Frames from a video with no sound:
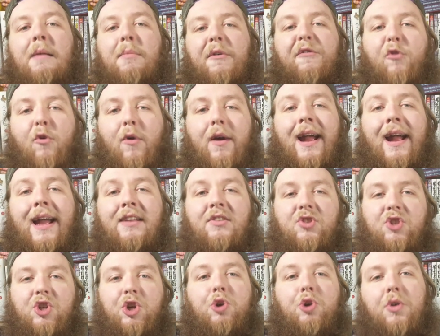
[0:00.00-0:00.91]
Now, before I
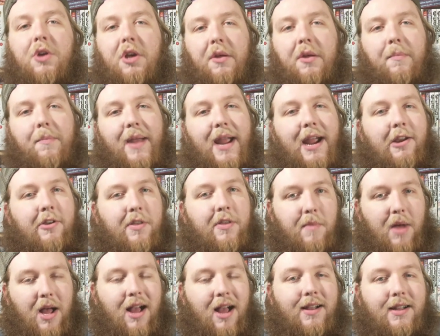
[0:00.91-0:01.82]
do compare
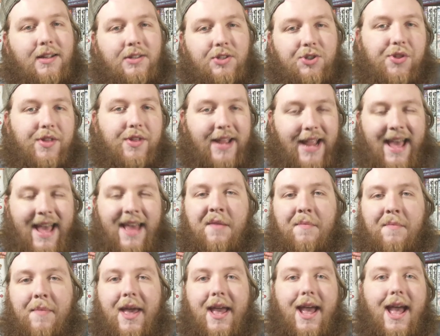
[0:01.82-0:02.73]
the manga to the
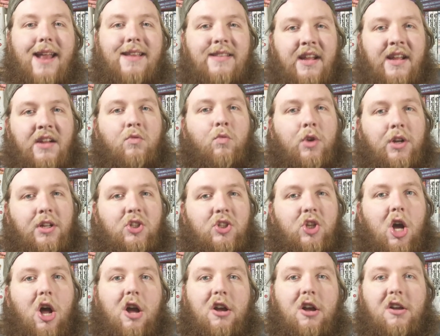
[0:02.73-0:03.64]
anime, I did want
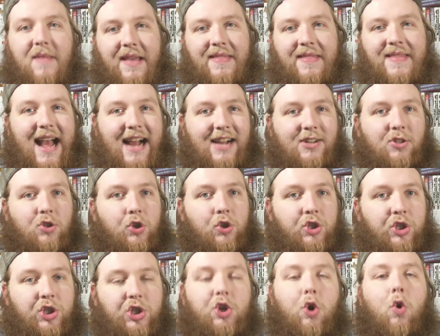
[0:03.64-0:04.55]
to talk about the
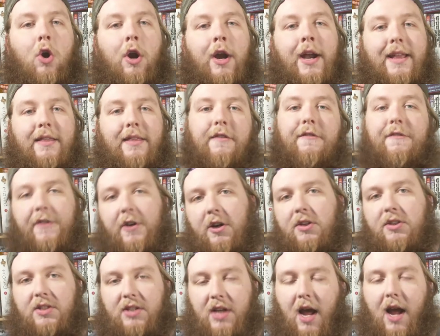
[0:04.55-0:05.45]
actual story in the
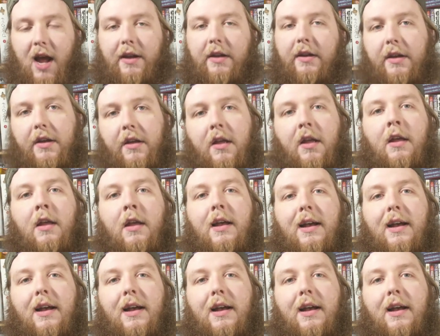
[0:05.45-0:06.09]
first saga.